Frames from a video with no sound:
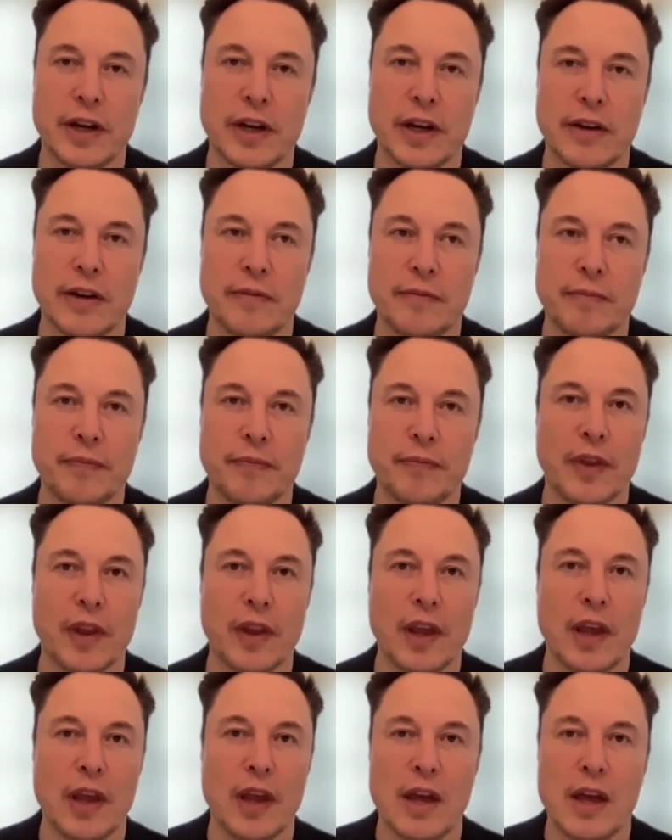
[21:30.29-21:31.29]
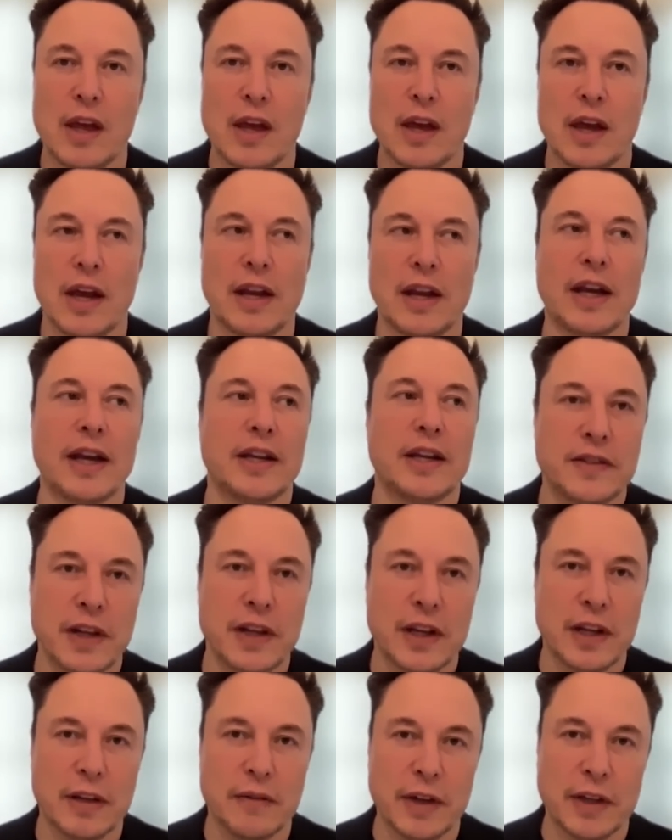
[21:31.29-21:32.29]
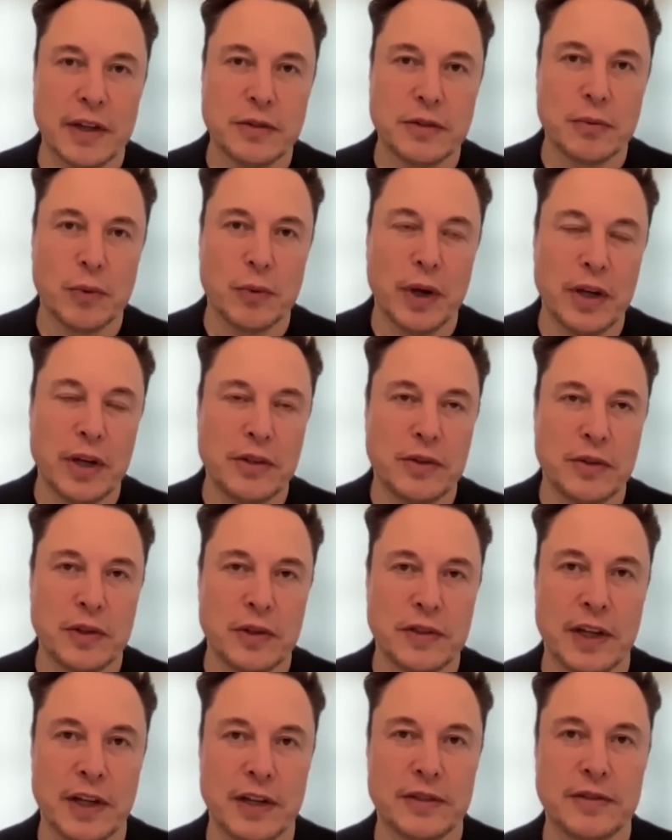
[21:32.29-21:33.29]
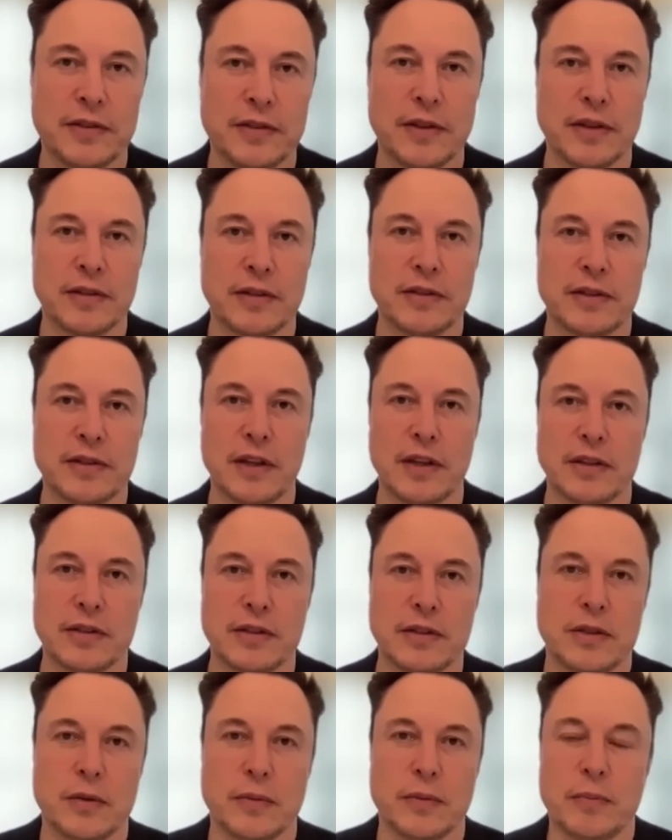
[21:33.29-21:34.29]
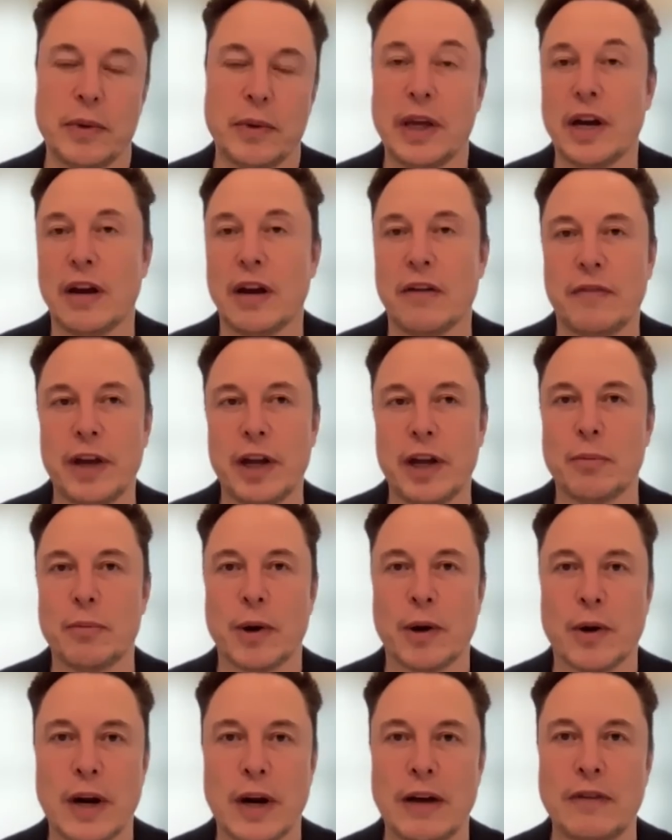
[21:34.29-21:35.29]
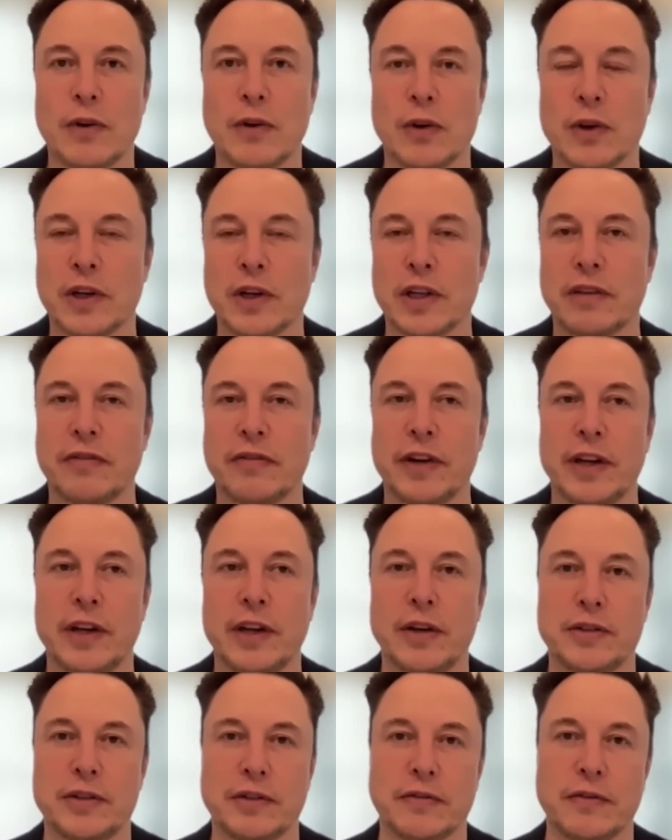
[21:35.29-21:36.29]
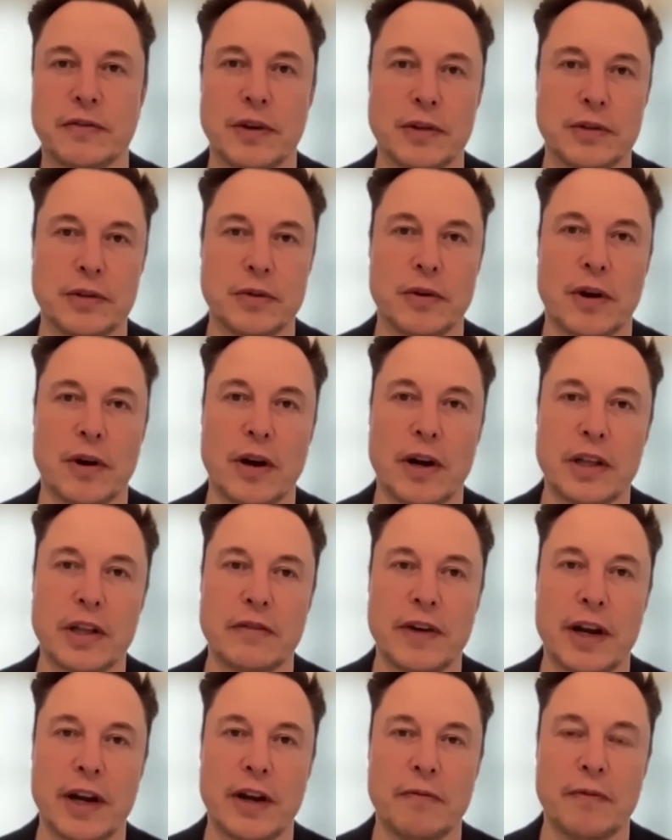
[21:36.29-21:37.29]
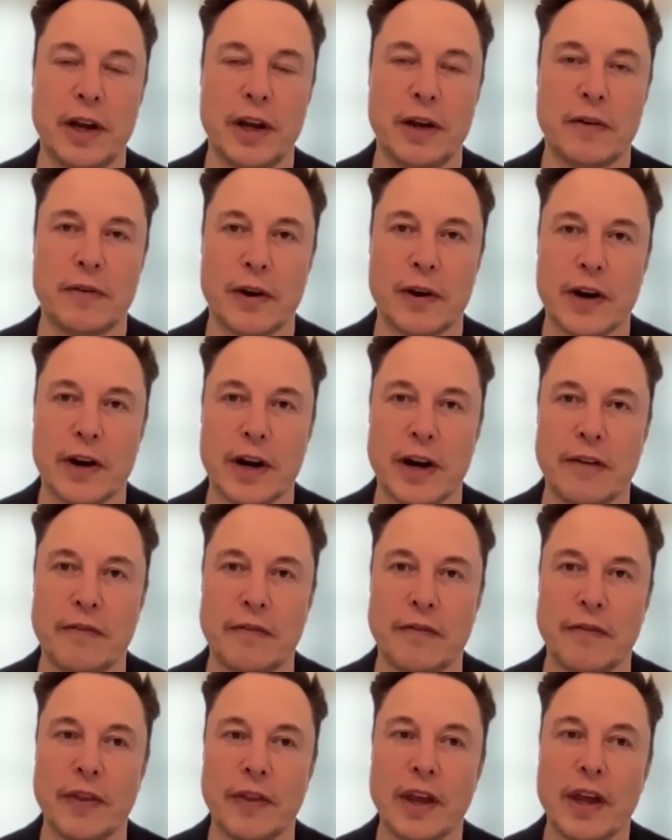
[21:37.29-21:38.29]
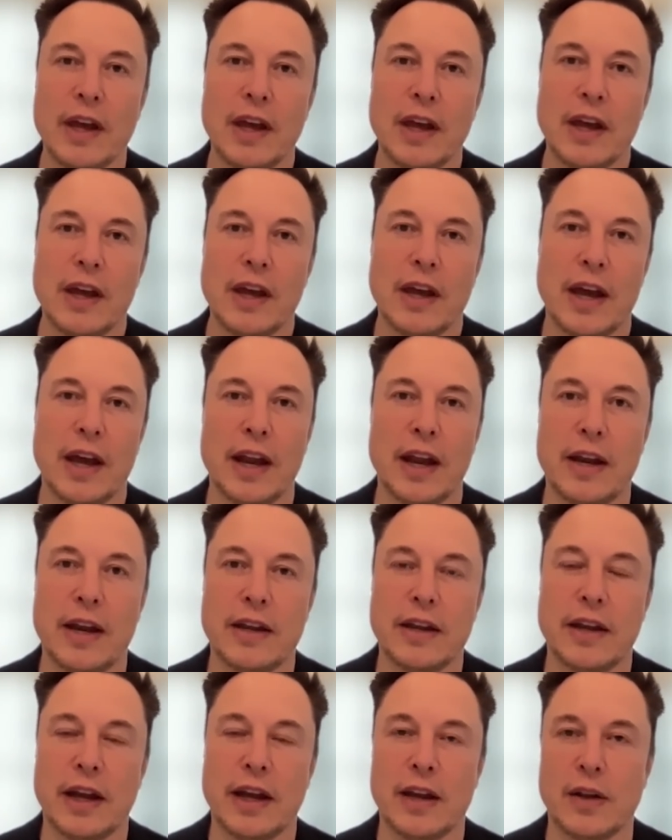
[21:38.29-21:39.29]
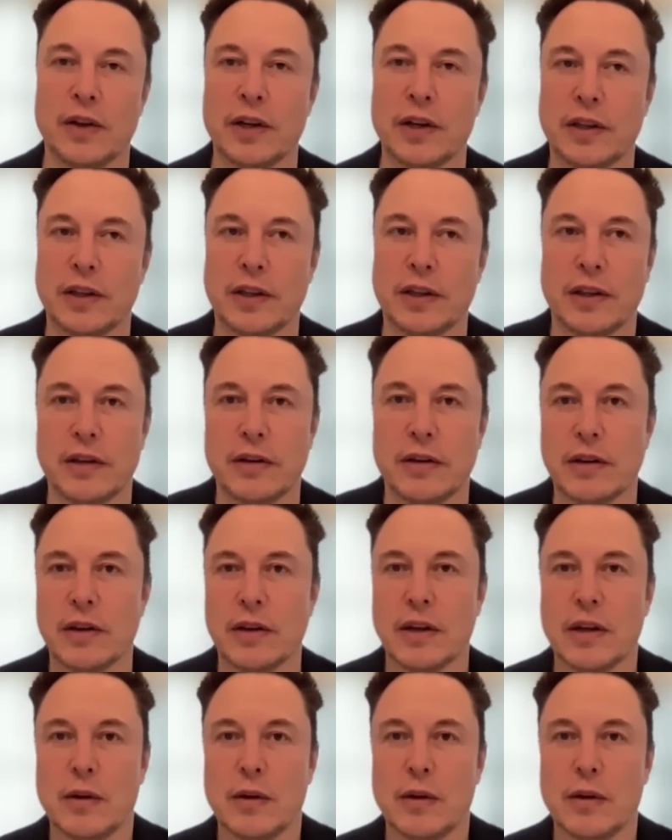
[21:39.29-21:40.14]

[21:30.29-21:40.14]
Um, and like I said, the best way to assess this is to be in our beta program or look at the videos of those who are in the beta program and, and look at the